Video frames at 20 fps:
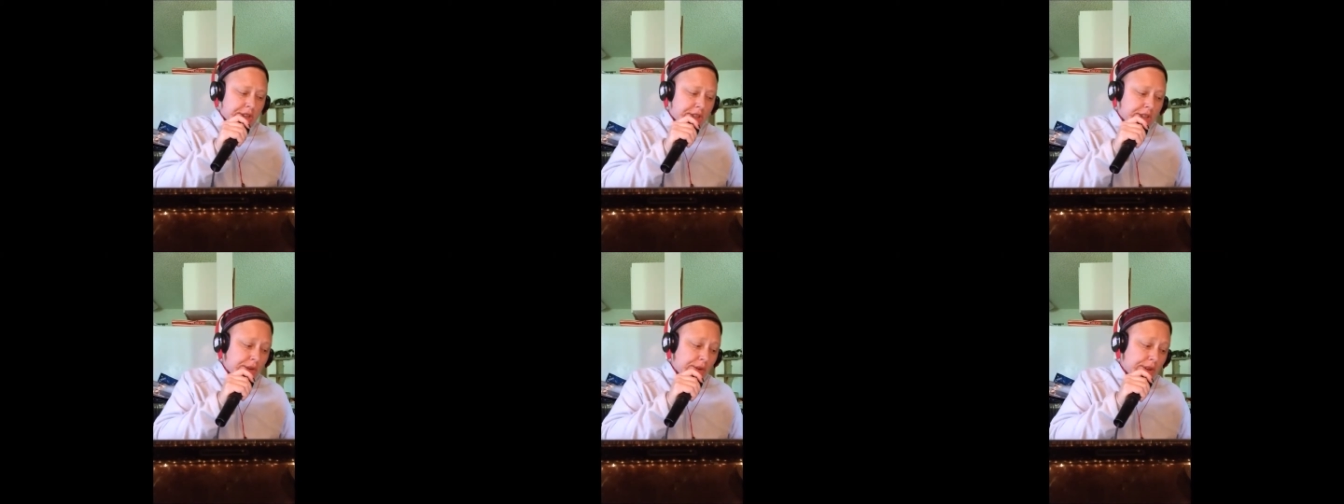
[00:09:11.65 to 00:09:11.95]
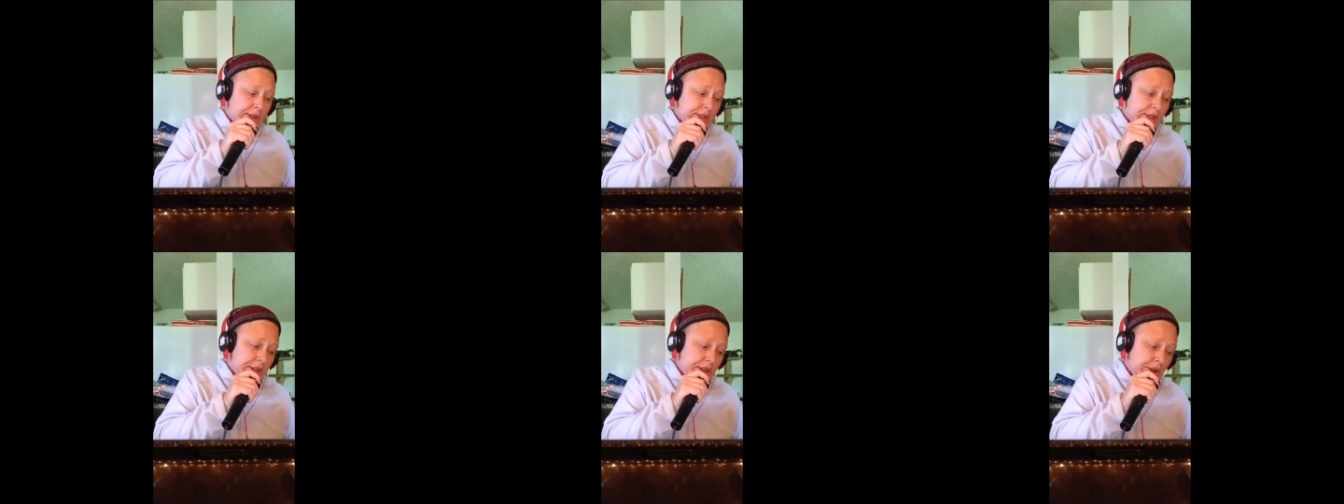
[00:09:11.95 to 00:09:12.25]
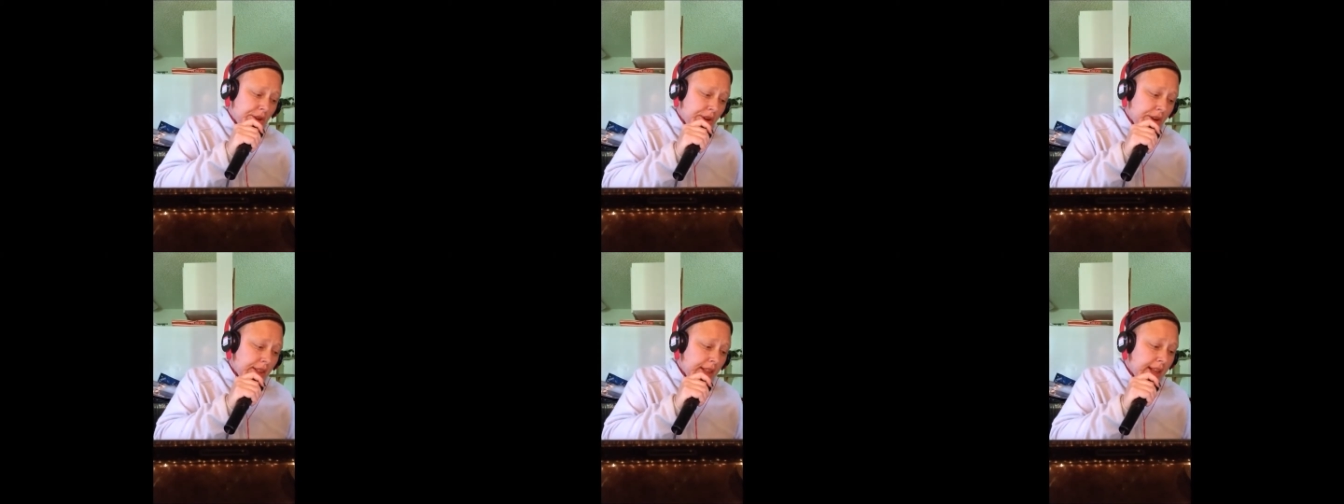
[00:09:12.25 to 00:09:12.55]
So in
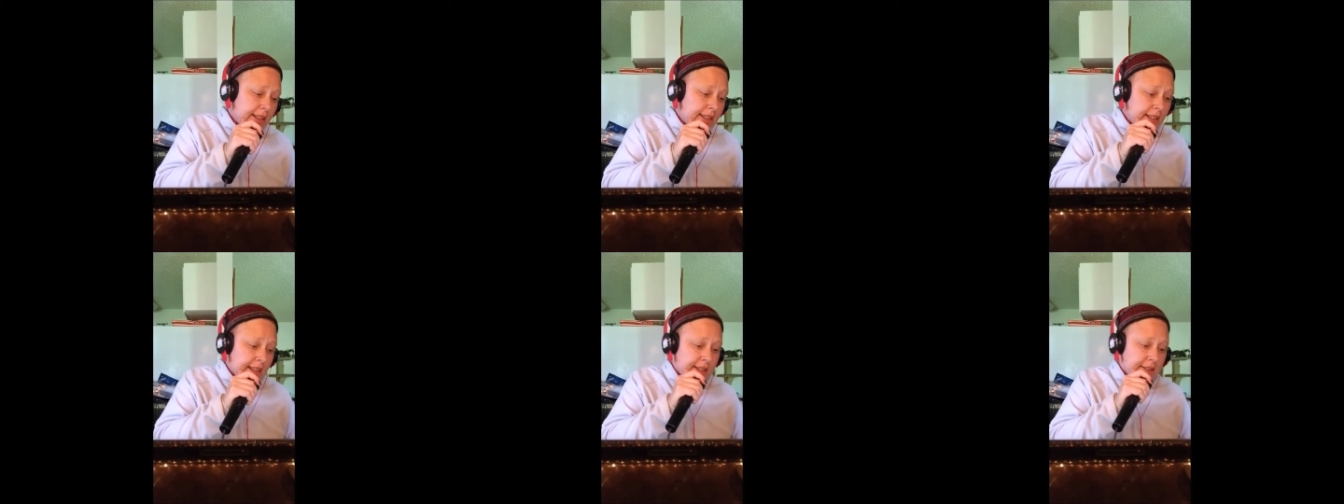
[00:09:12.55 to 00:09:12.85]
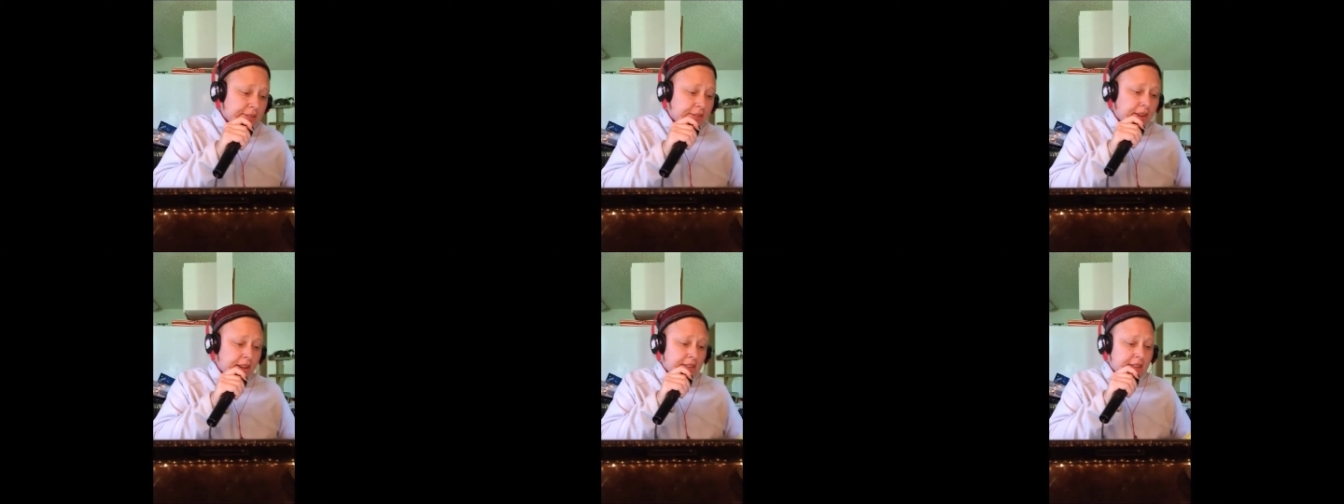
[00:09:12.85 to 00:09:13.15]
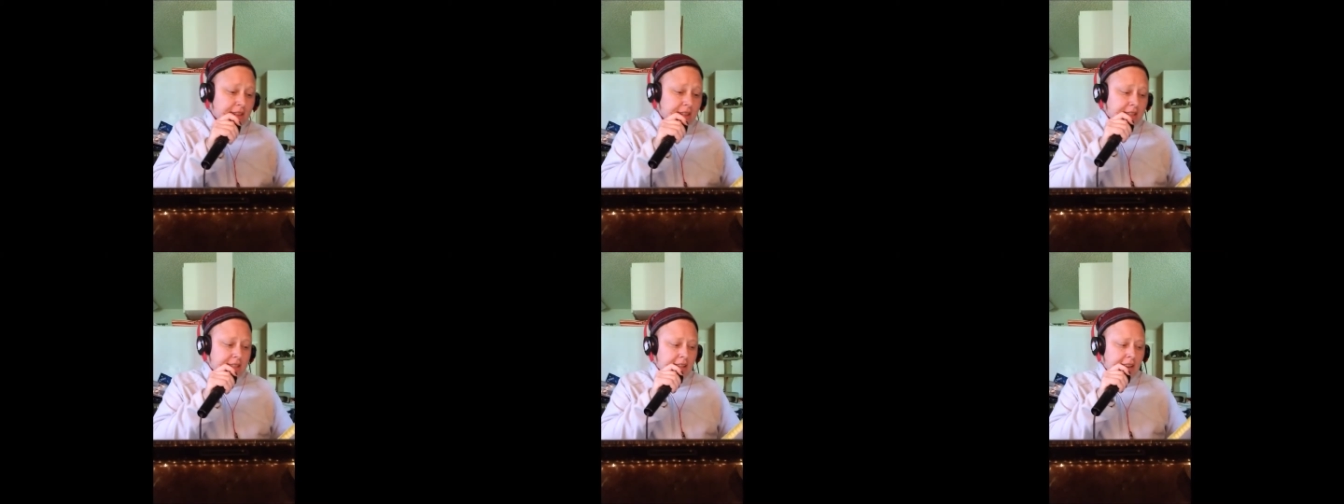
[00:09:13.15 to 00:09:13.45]
general, I tend to find
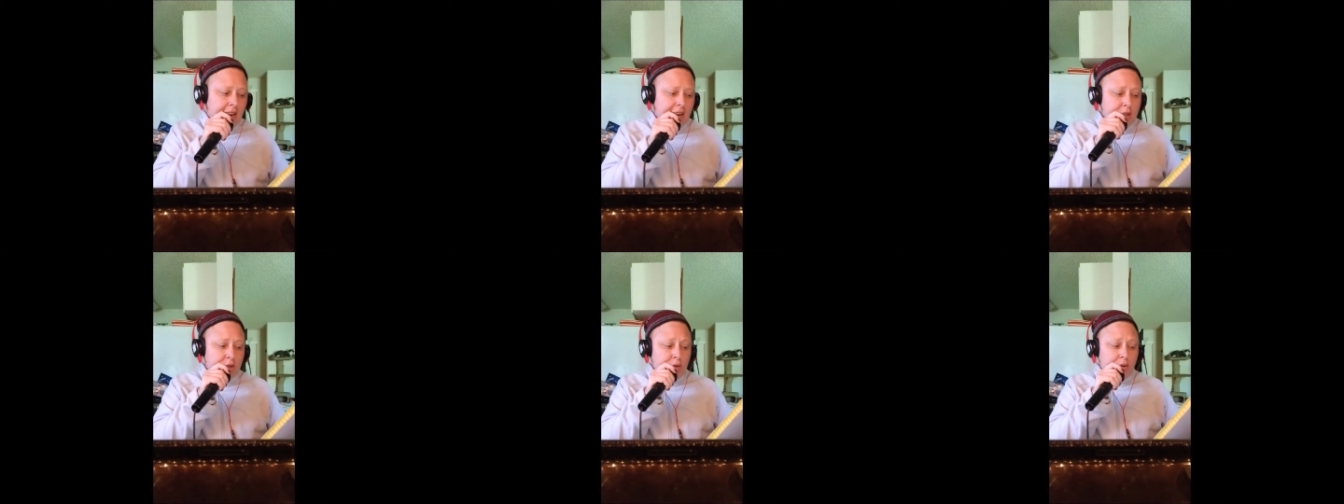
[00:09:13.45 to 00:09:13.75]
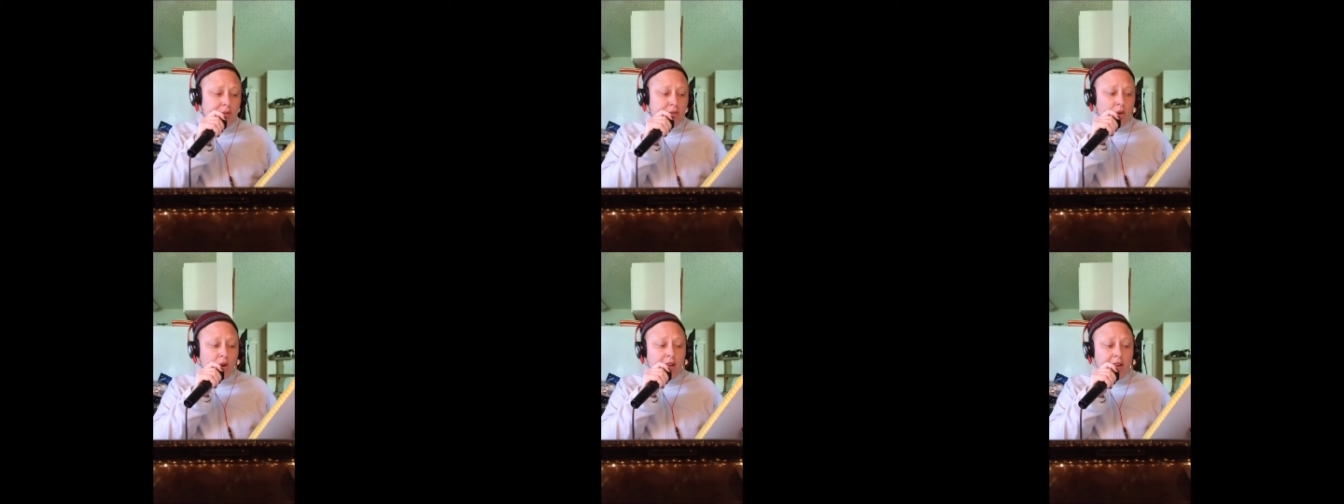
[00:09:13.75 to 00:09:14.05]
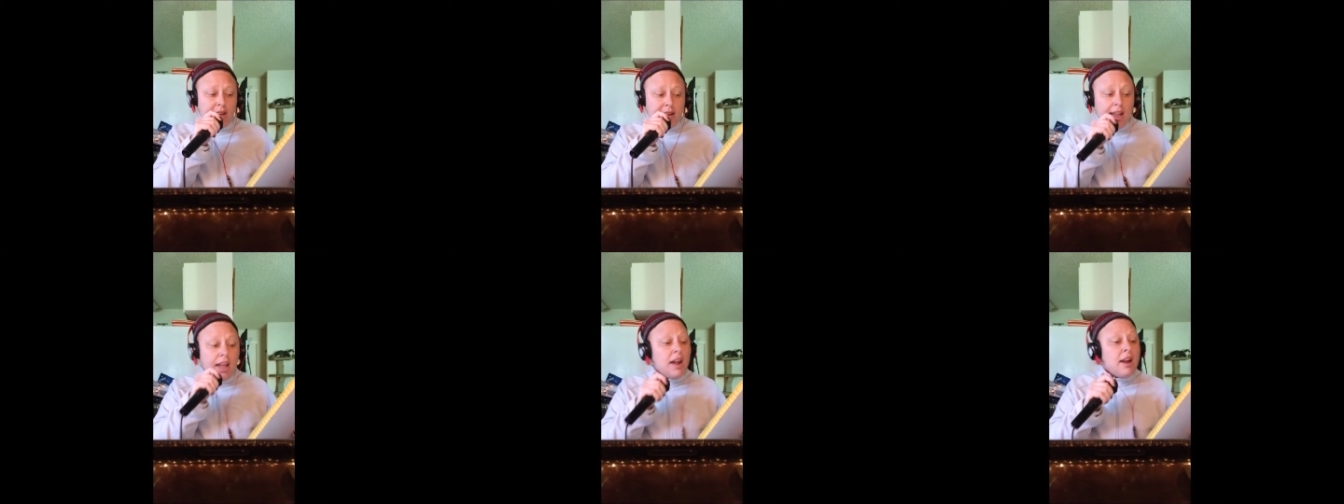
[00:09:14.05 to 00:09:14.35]
the desire to avoid it.